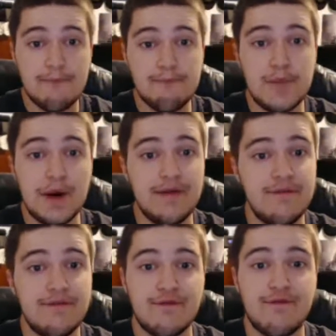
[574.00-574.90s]

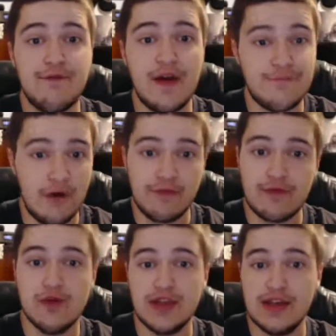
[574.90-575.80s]
But I felt
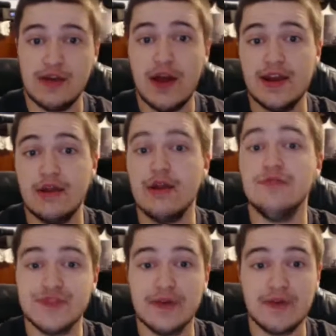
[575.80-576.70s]
from what they got here, it
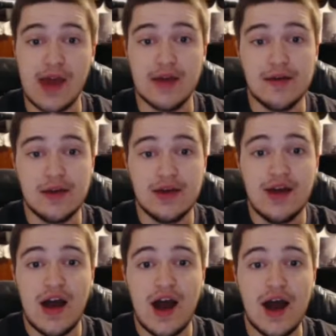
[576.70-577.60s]
was okay.
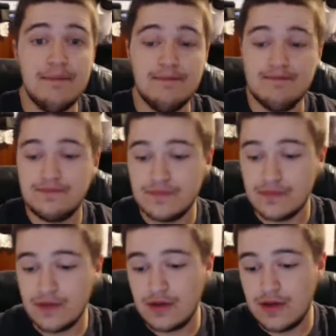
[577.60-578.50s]

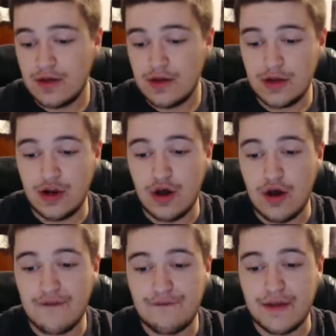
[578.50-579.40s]

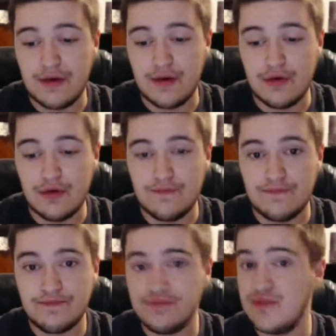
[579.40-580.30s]
I feel
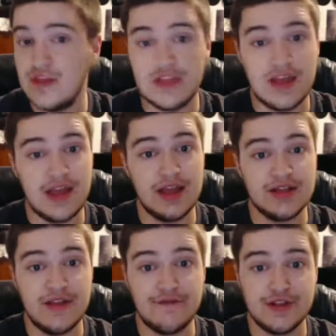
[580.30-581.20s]
that they
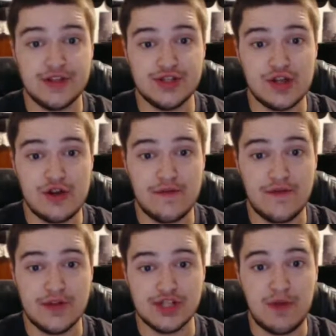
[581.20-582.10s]
definitely
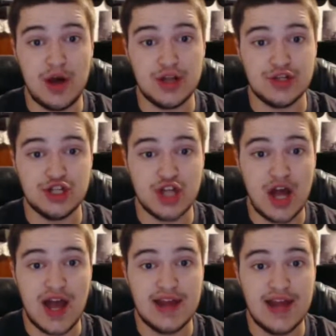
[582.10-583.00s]
deserve a spot to
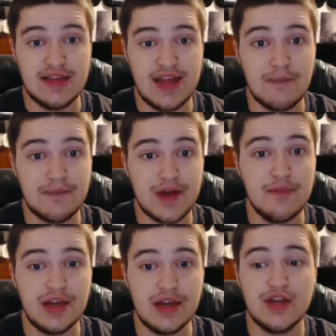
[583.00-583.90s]
shine at the
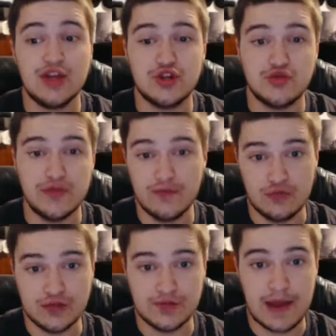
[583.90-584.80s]
upcoming Extreme
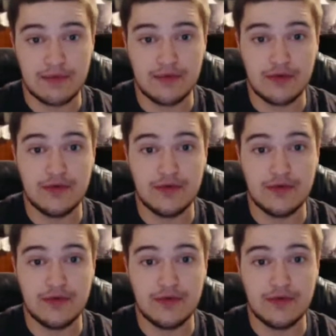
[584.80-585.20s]
Rules pay-per-view.